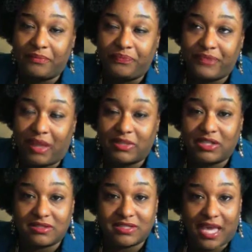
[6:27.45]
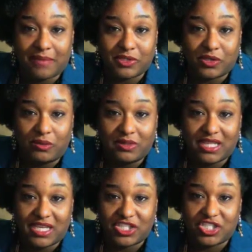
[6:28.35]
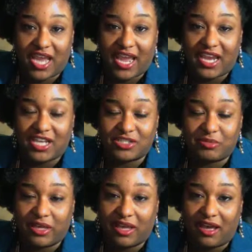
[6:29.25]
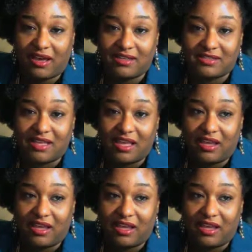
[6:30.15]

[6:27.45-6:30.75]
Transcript: a little skeptical when things change because,